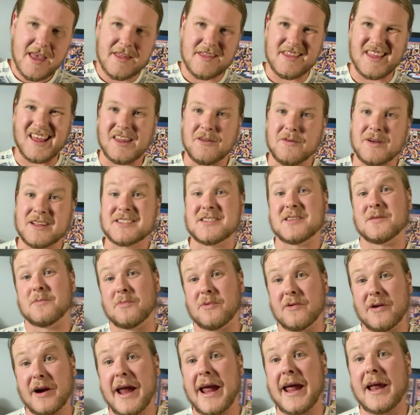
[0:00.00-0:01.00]
The other one's the
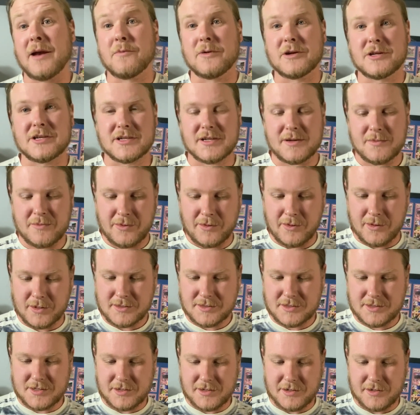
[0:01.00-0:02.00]
brand, which is
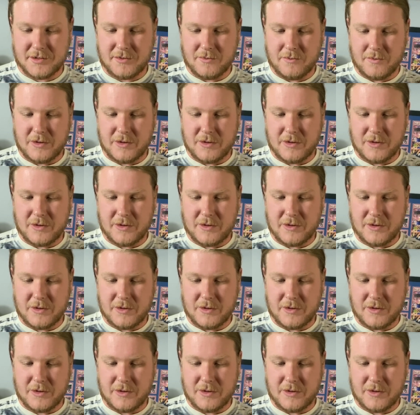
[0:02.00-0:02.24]
important too,